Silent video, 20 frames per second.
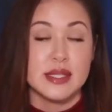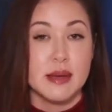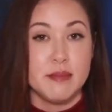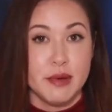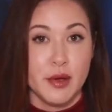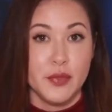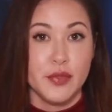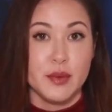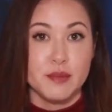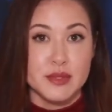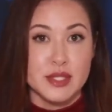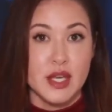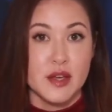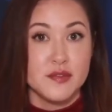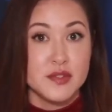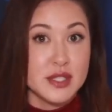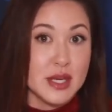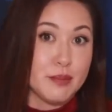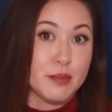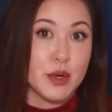they built
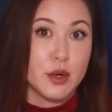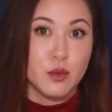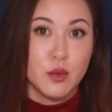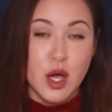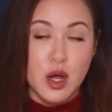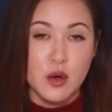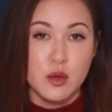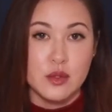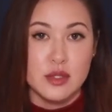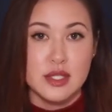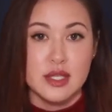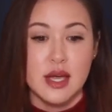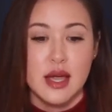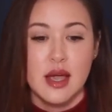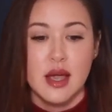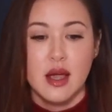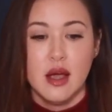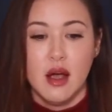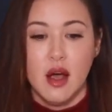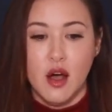themselves separate roads
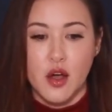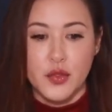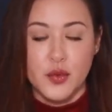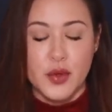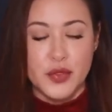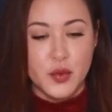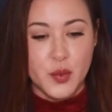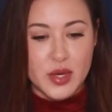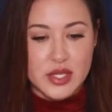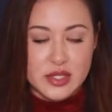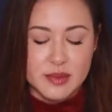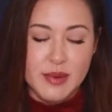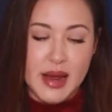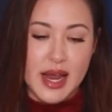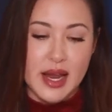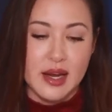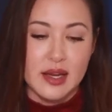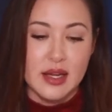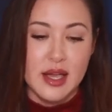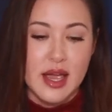all throughout the West
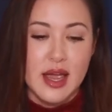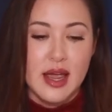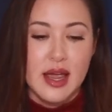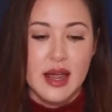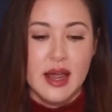Bank.